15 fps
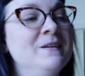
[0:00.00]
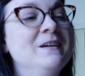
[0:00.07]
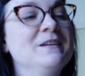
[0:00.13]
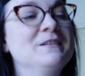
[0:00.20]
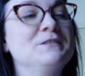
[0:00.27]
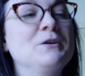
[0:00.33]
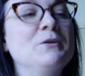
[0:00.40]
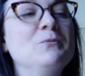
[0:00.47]

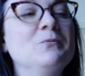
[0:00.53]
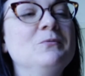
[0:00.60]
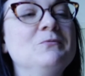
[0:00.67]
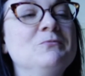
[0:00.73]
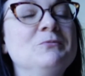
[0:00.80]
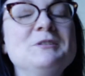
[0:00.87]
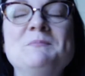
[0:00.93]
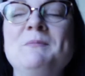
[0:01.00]
So
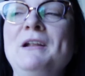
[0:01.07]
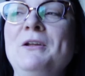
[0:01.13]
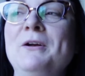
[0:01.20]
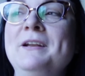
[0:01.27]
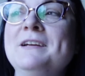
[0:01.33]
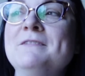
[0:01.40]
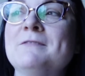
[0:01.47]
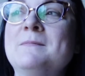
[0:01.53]
what's my
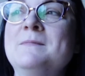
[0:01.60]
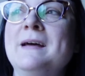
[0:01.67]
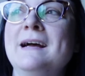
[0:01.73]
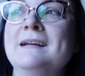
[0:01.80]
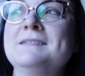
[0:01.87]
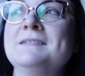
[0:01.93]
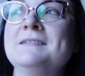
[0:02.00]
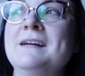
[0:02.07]
learning from
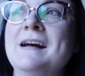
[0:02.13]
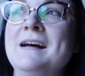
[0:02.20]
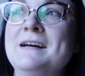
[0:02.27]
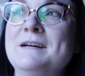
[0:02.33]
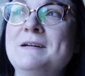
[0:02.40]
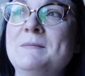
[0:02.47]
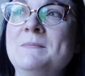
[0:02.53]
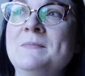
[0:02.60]
that?
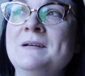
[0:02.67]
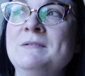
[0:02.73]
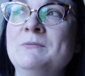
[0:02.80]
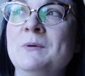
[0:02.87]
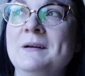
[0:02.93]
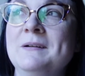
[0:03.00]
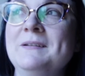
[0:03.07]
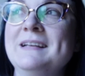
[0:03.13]

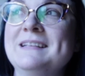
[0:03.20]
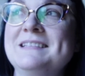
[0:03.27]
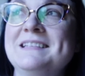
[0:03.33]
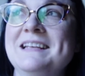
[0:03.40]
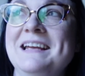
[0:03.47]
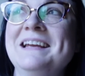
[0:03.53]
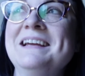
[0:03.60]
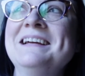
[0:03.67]
Well, let's
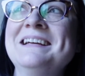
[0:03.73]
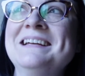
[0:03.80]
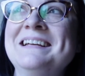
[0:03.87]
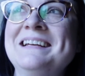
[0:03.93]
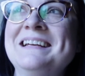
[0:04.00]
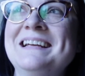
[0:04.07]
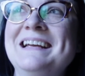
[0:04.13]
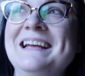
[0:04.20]
see.
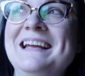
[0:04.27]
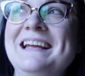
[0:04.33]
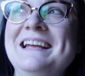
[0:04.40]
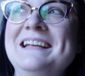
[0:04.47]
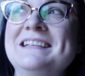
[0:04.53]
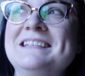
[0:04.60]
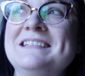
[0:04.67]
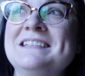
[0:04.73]

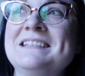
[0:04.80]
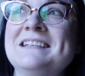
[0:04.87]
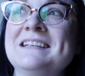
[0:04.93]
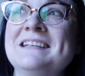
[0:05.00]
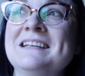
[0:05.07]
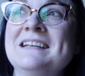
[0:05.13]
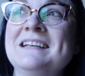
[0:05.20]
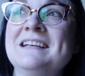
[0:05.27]
It
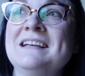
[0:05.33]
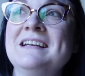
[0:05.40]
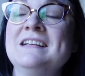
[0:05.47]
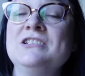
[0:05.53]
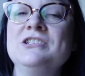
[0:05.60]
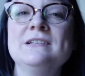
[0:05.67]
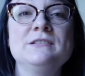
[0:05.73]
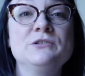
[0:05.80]

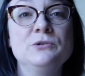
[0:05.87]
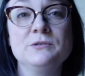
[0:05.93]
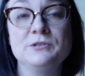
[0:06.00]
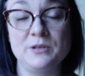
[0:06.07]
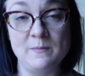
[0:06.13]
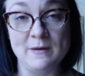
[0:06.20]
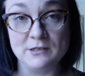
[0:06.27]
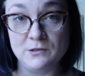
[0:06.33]
just took
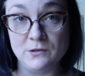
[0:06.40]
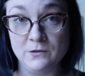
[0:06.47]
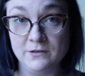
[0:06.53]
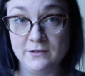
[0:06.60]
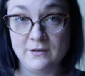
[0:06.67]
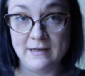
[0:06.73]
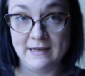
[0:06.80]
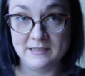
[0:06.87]
so much longer
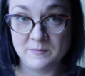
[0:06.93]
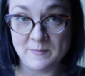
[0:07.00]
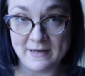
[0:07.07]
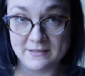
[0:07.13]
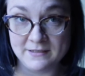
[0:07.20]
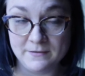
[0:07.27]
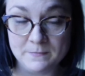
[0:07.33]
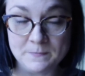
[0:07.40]
than I
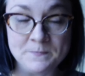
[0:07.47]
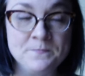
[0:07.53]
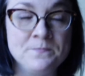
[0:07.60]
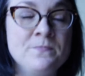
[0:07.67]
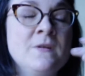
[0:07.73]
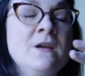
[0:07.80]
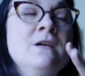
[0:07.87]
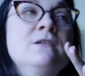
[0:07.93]
expected.
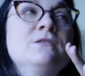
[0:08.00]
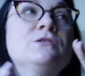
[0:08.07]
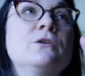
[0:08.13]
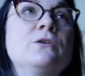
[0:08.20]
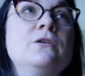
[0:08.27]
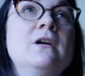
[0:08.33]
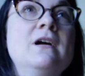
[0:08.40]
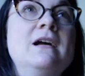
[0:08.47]

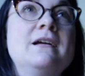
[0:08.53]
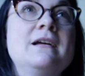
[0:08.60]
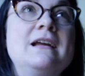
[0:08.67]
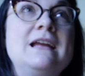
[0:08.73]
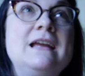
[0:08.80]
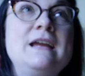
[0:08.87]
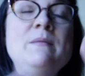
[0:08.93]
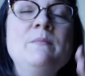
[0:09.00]
So
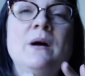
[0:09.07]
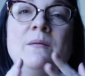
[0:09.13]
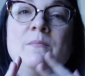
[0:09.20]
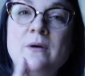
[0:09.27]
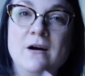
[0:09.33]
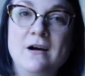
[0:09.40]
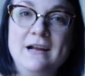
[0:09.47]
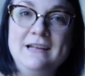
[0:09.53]
in my
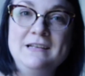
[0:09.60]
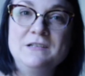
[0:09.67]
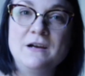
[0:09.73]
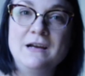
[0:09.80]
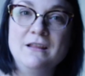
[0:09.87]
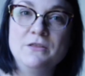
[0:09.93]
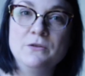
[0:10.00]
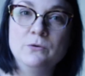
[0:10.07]
mind,
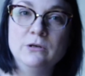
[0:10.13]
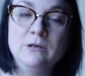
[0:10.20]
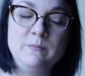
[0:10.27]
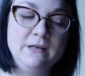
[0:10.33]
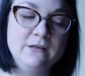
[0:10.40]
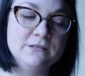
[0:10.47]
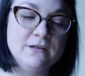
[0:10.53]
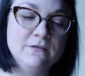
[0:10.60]
I thought,
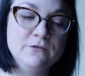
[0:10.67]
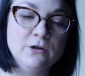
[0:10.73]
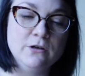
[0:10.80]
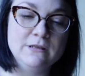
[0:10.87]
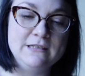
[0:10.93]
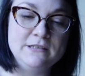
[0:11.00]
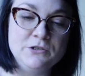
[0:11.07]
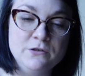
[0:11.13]
because I've got
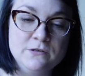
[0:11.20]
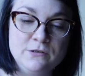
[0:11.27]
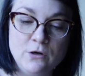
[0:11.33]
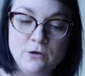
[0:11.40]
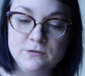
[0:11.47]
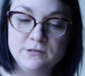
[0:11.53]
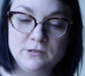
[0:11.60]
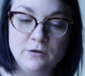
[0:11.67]
these new
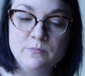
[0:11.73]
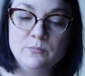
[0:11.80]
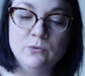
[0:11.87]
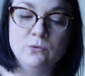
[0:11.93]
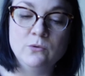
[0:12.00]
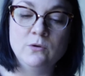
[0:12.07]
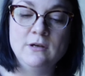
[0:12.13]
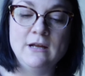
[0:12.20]
stockists on
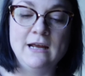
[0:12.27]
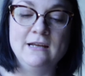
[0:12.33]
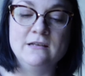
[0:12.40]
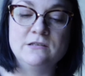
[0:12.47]
board and